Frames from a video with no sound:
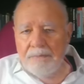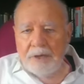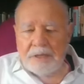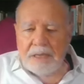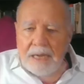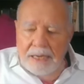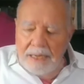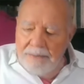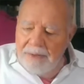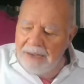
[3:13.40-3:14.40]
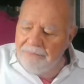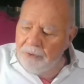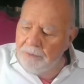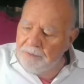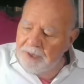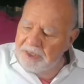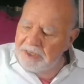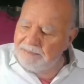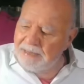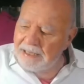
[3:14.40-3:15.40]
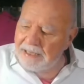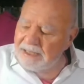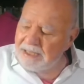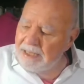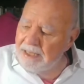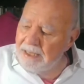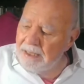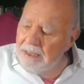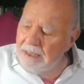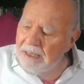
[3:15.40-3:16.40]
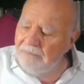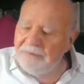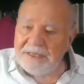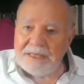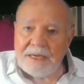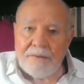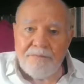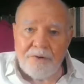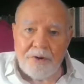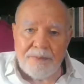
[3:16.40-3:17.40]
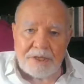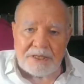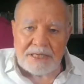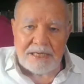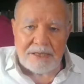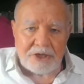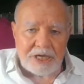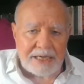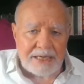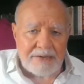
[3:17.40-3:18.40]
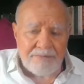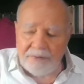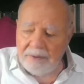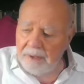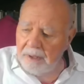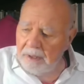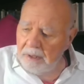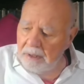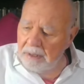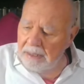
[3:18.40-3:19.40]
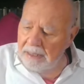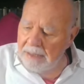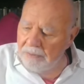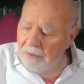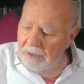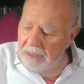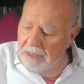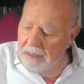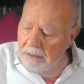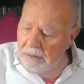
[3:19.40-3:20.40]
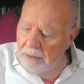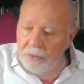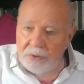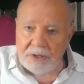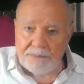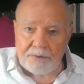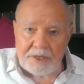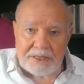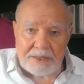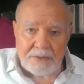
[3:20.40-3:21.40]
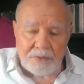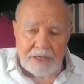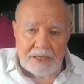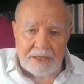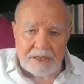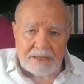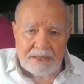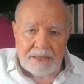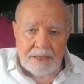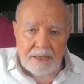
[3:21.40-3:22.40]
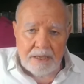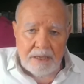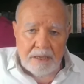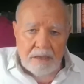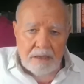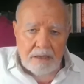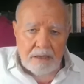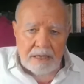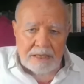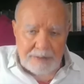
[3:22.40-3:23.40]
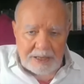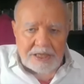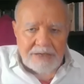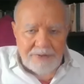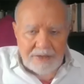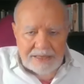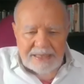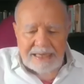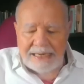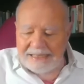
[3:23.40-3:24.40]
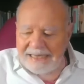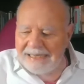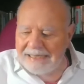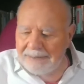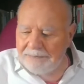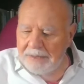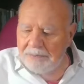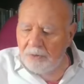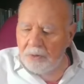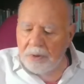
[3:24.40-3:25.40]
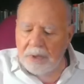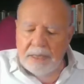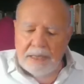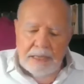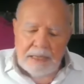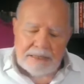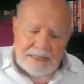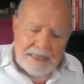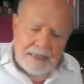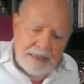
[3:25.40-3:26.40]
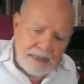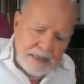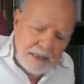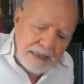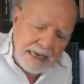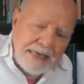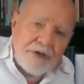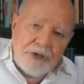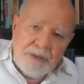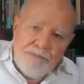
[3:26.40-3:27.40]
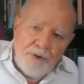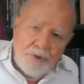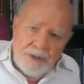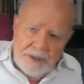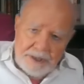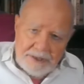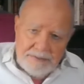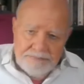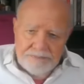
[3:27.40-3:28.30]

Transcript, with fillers: But in my view, precious metals in physical form are still attractive. And I would uh, use the present weakness uh, especially if it extends a bit more as a, uh, an entry point